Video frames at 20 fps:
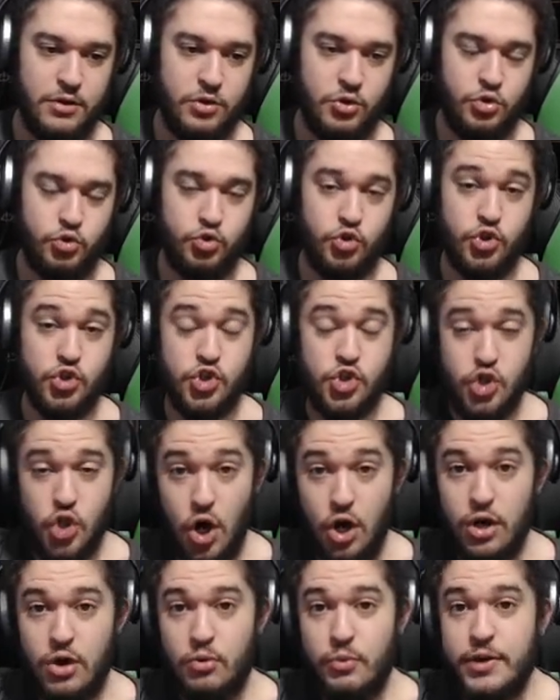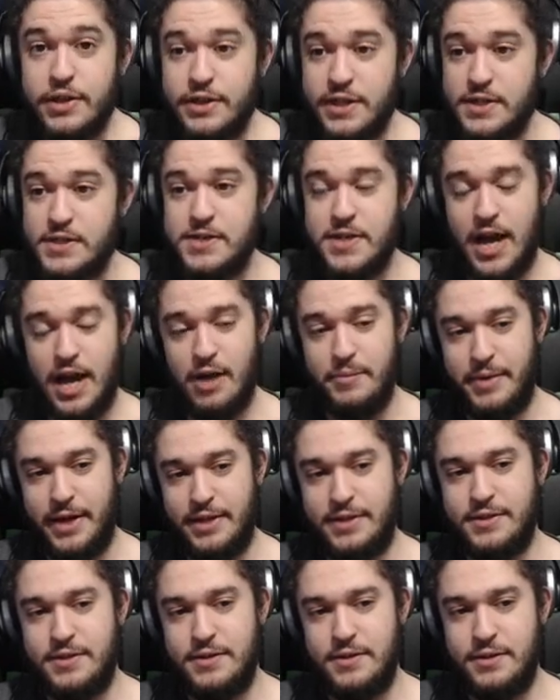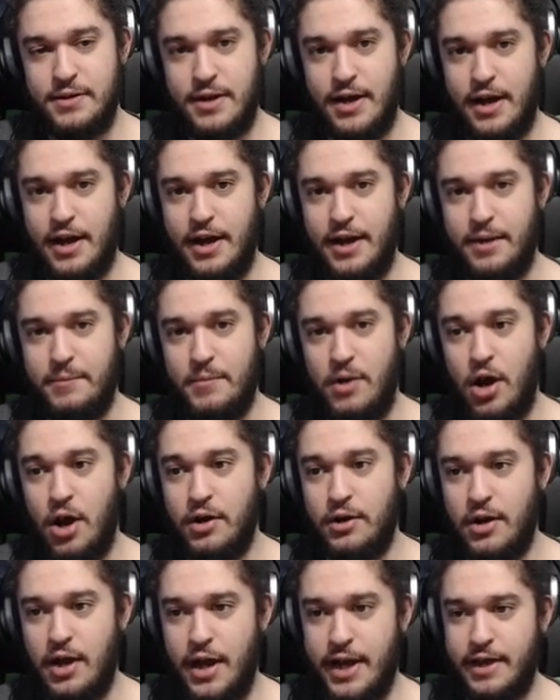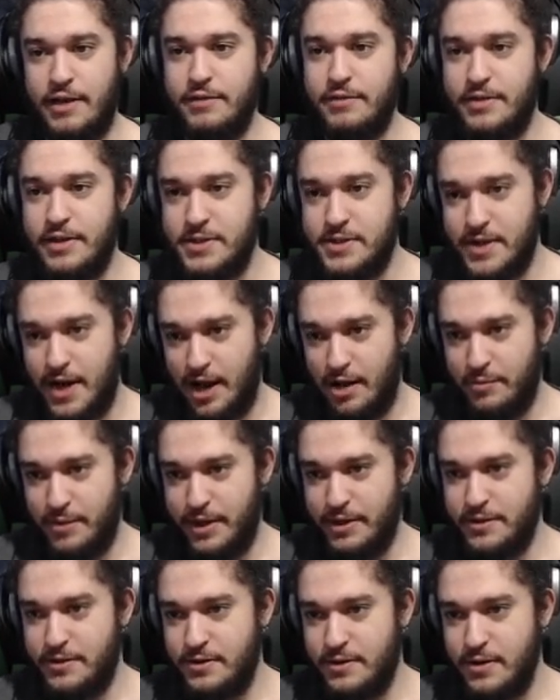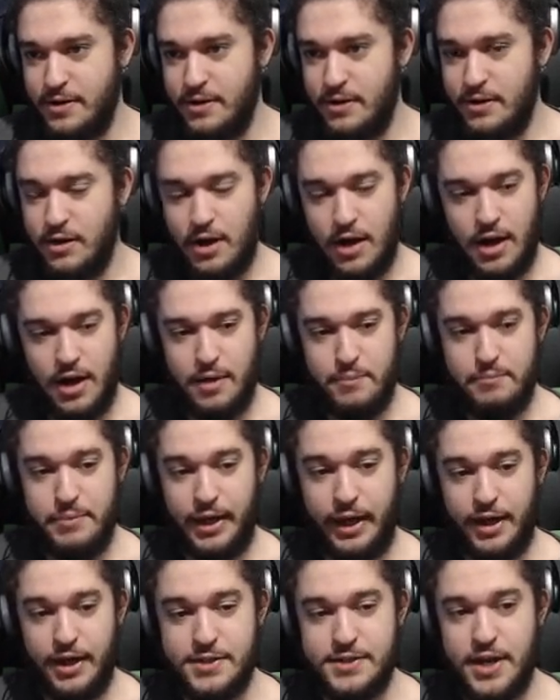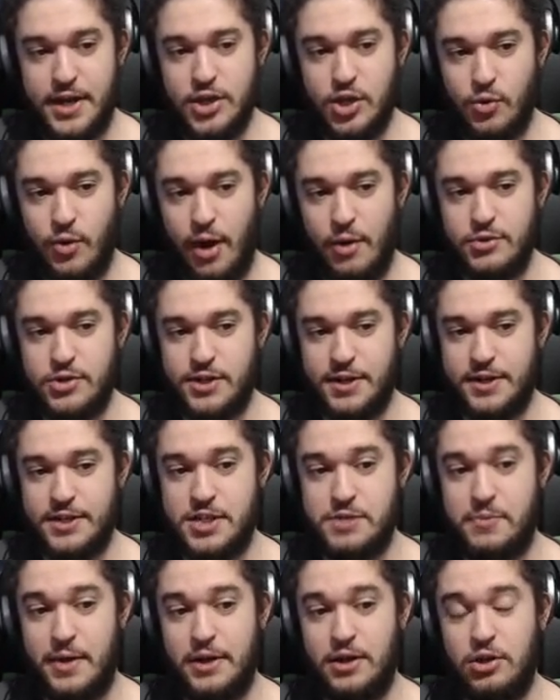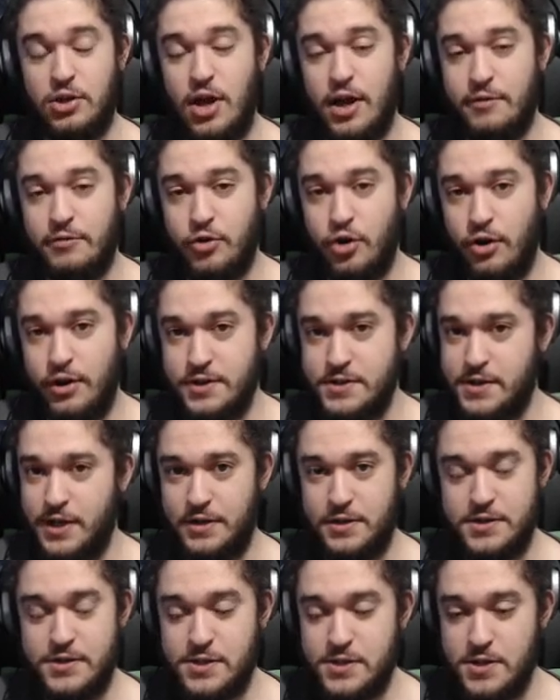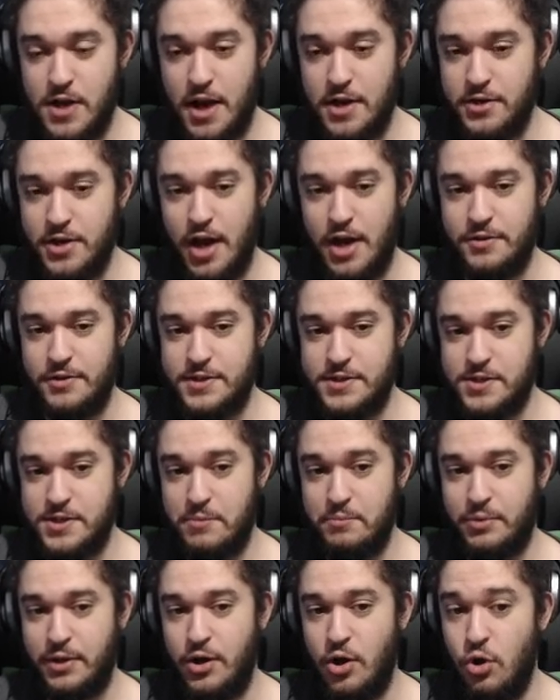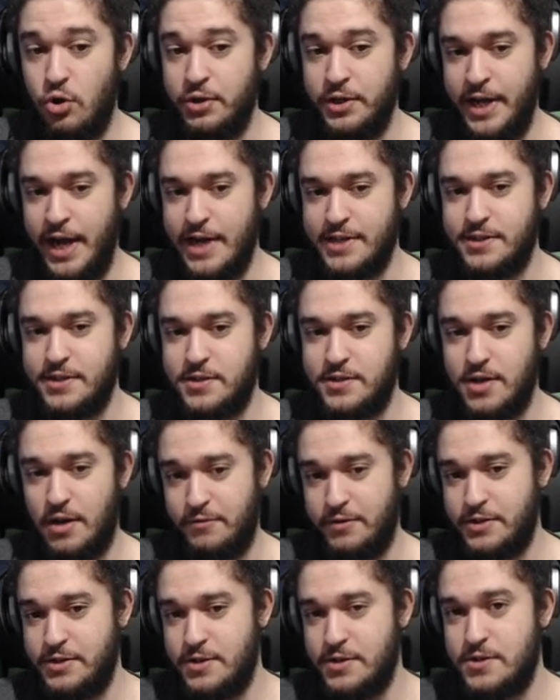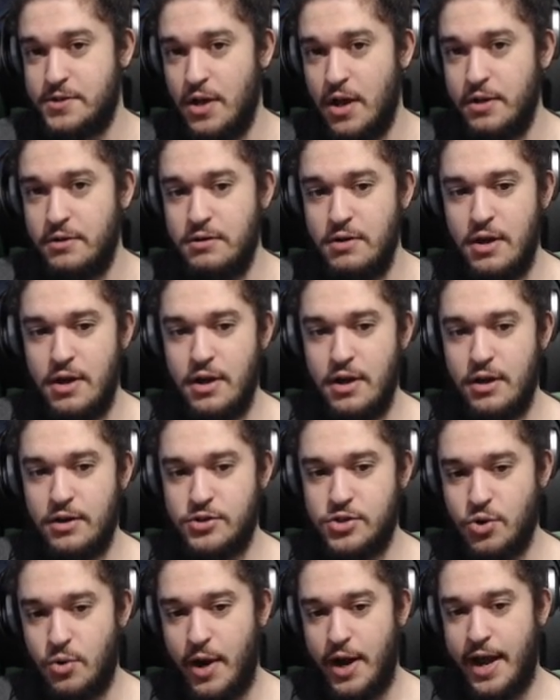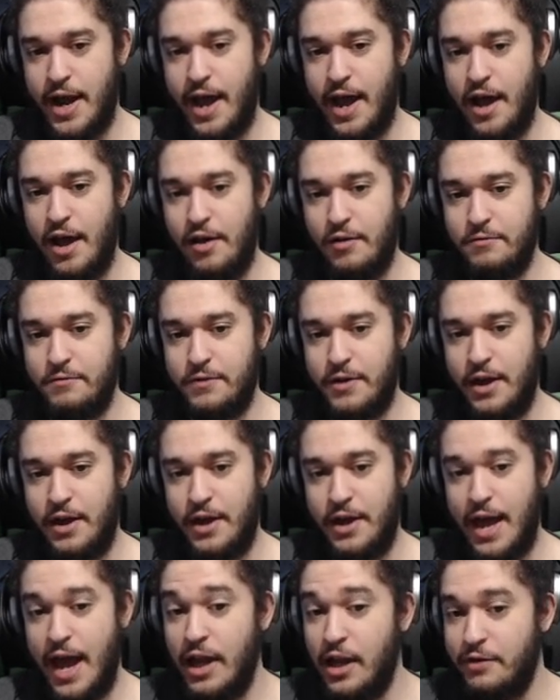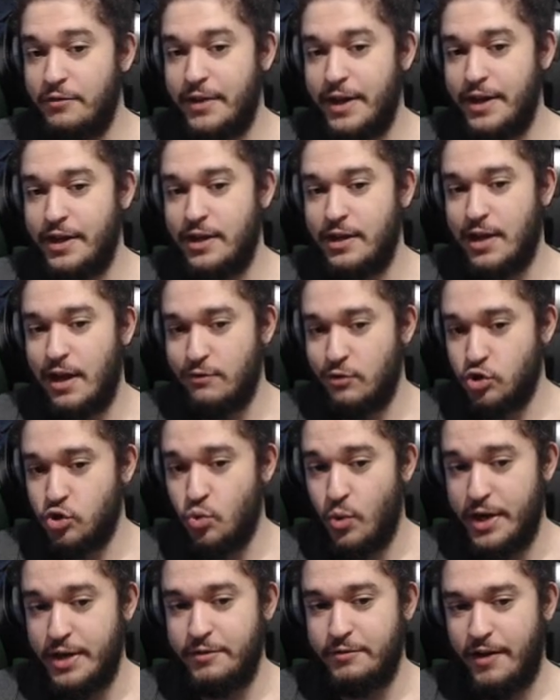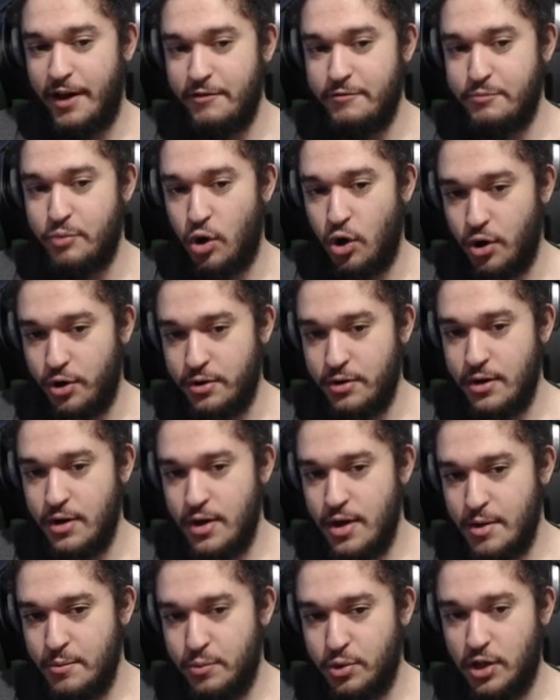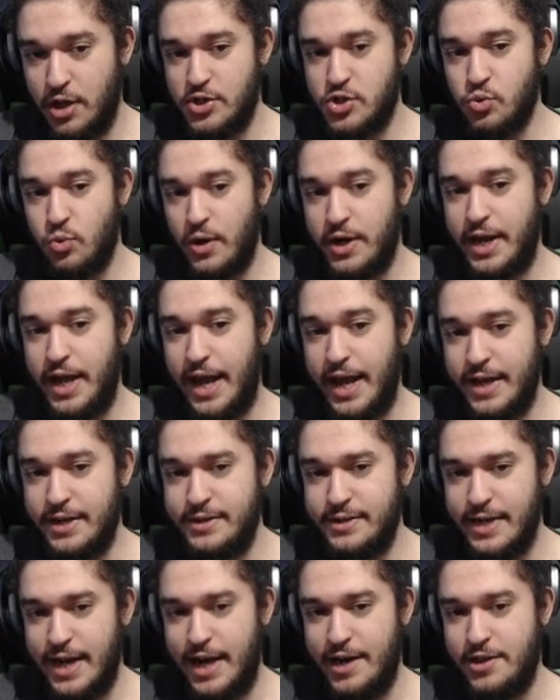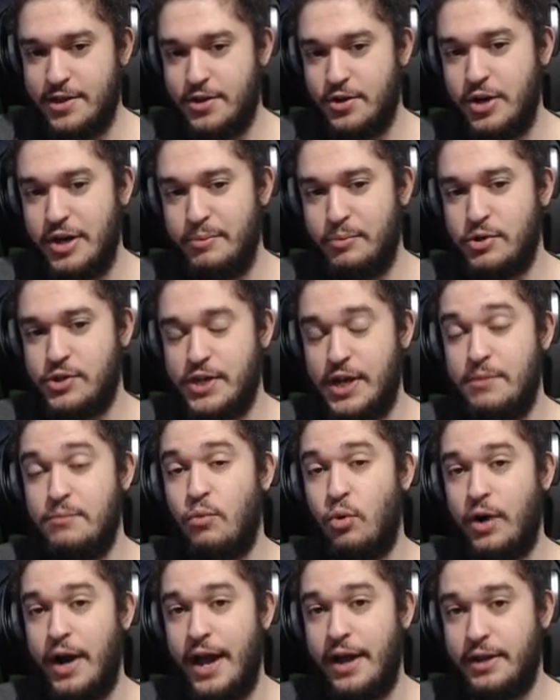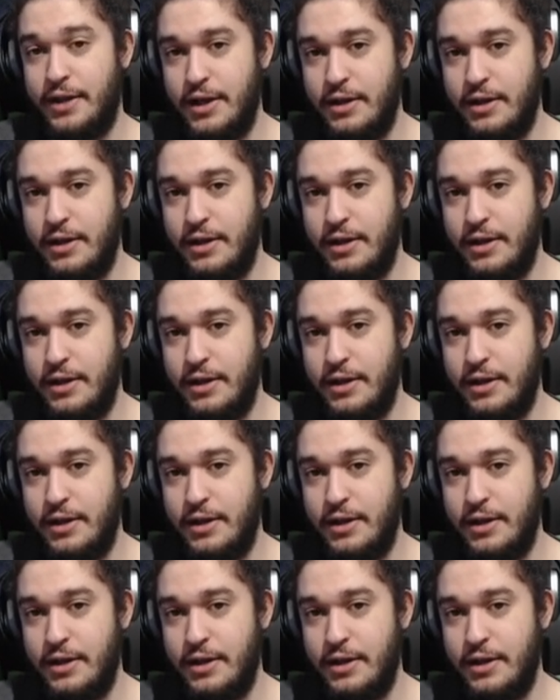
to start with this helmet, um, unlike this helmet, um, because I knew I was going to spend a lot of currency, and this is not done, this simply only has its suffixes done, so I have a elevated level 25 burn, plus one int, and 30% more ele.